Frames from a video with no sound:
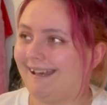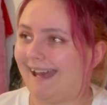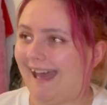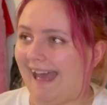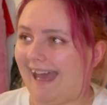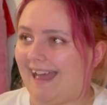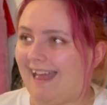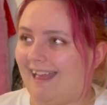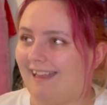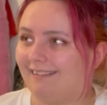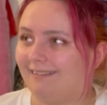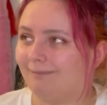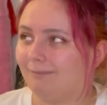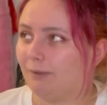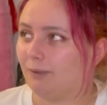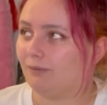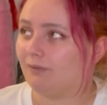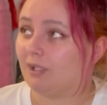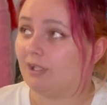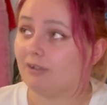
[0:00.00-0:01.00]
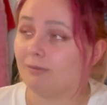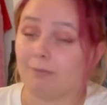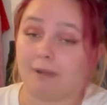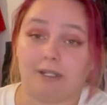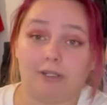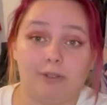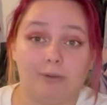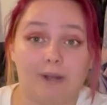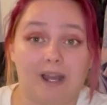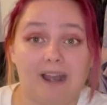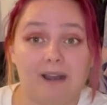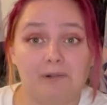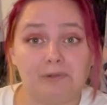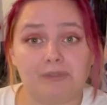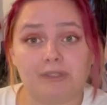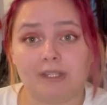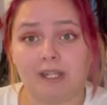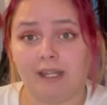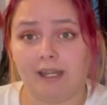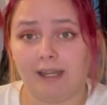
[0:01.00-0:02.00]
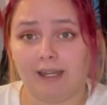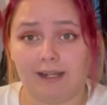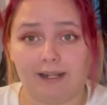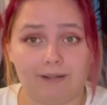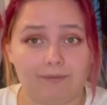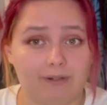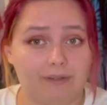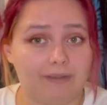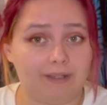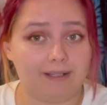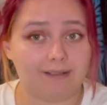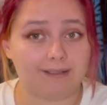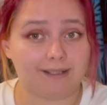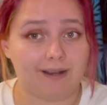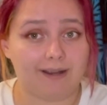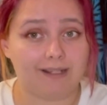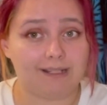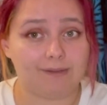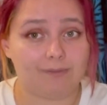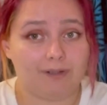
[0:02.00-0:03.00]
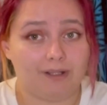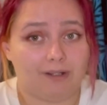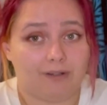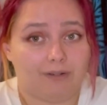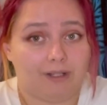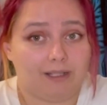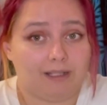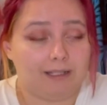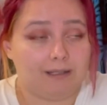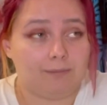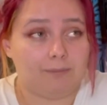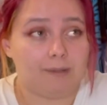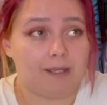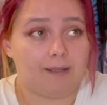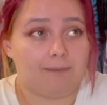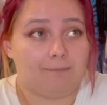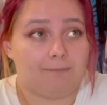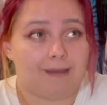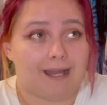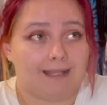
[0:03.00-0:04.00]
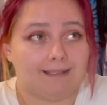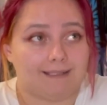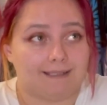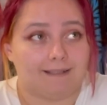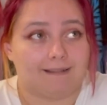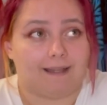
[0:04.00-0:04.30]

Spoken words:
and moved into my new house, and everything's starting to feel a little bit better.